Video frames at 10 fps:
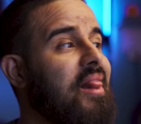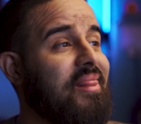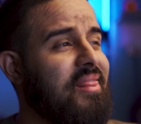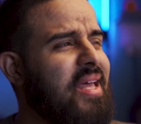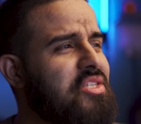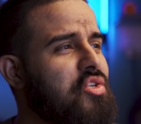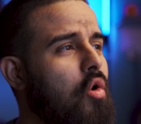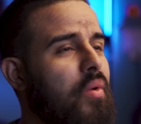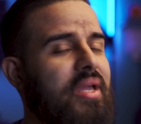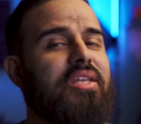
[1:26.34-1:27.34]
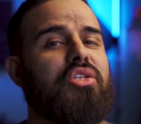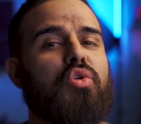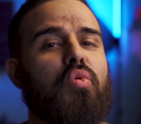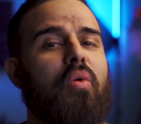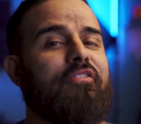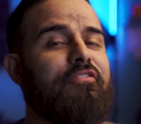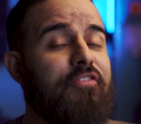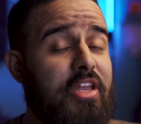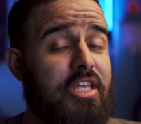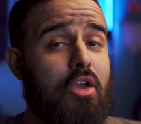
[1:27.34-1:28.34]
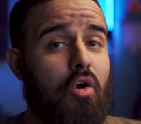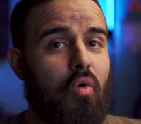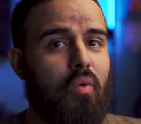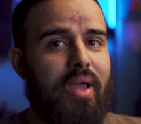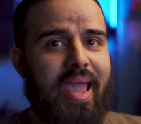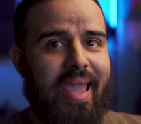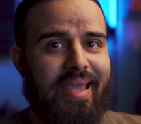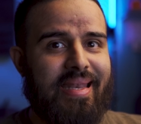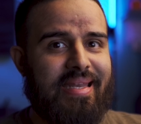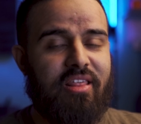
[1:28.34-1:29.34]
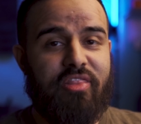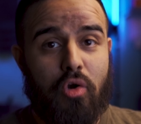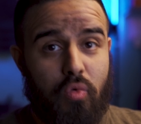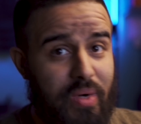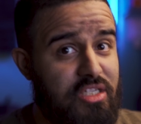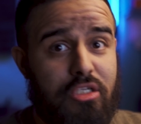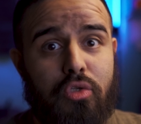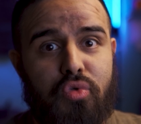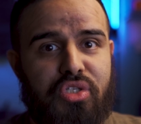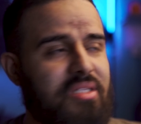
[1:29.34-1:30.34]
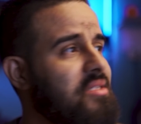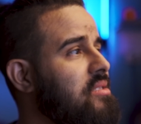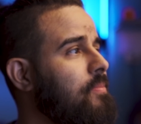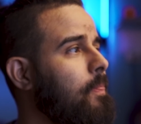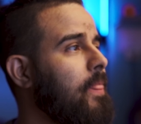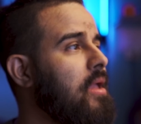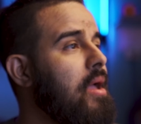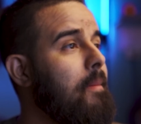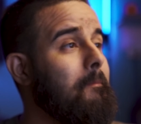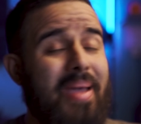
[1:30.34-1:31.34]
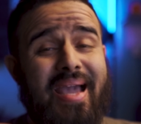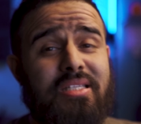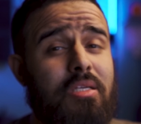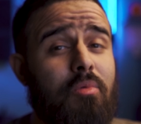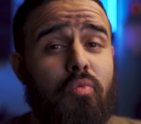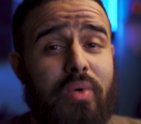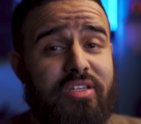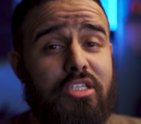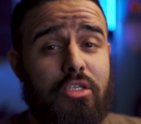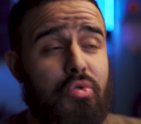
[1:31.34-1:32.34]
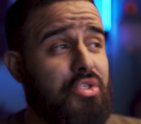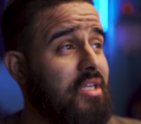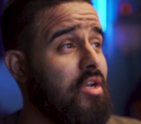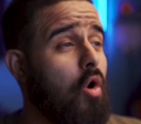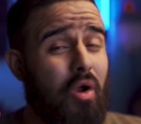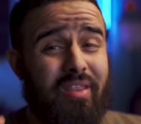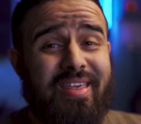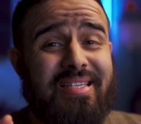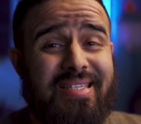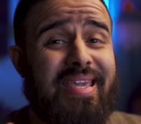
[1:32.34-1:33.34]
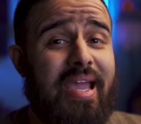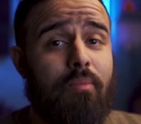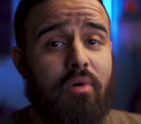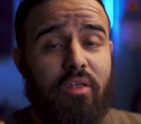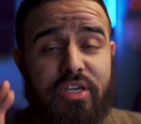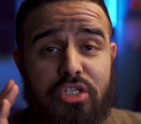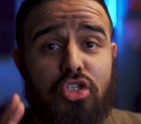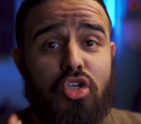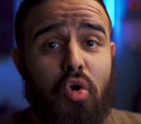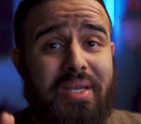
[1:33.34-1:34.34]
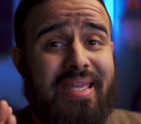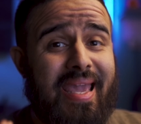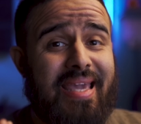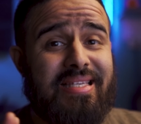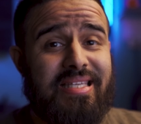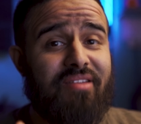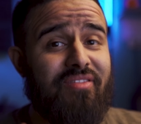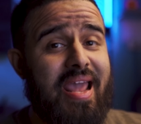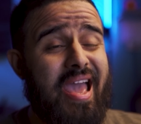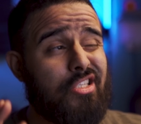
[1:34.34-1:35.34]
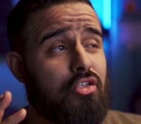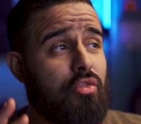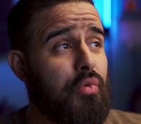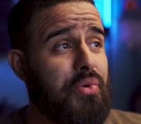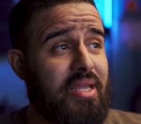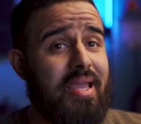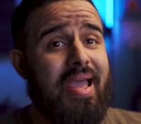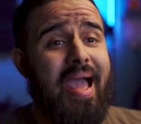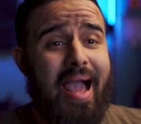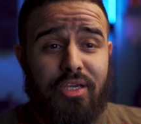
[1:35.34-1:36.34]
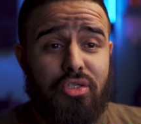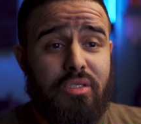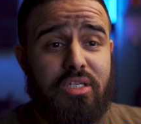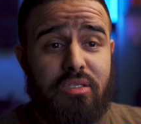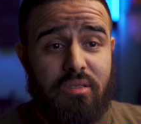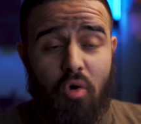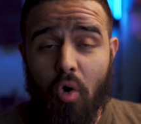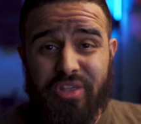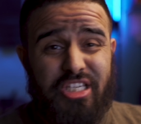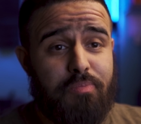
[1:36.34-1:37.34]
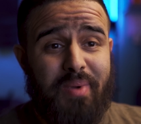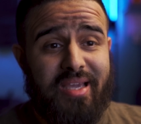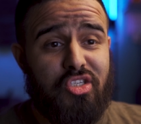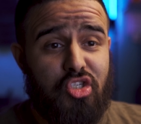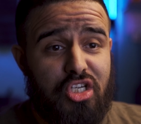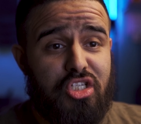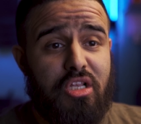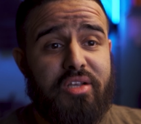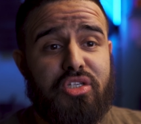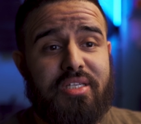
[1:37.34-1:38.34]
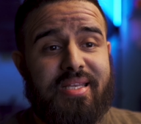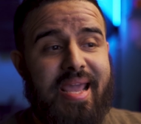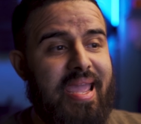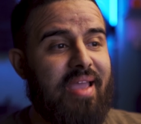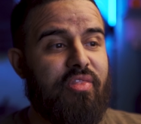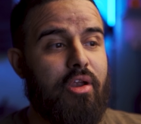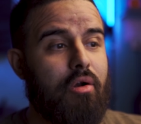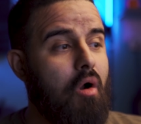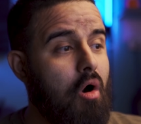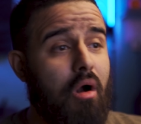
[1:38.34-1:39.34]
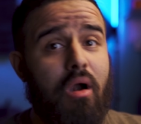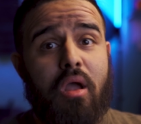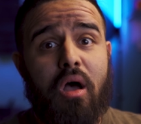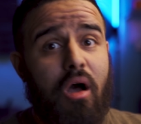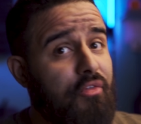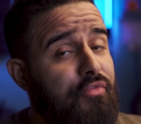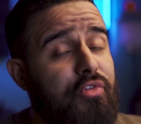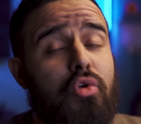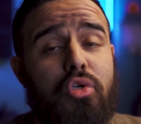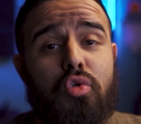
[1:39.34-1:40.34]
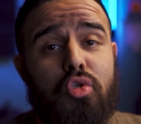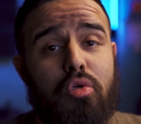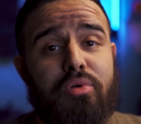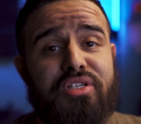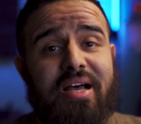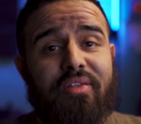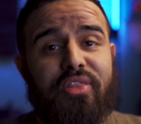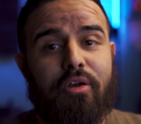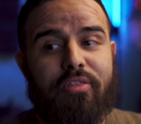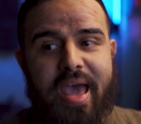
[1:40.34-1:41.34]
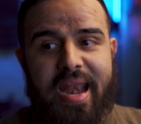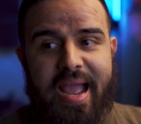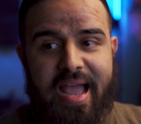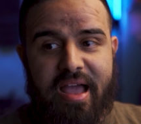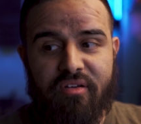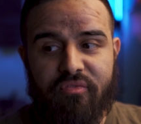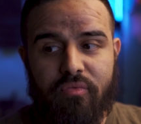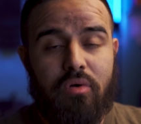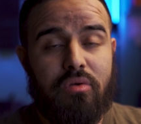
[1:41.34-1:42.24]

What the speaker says: let's go into video and their resolutions. Maximum resolution on this camera, the Sony a7S III. Actually, all these specs just launched today, and there are a few YouTubers out there that have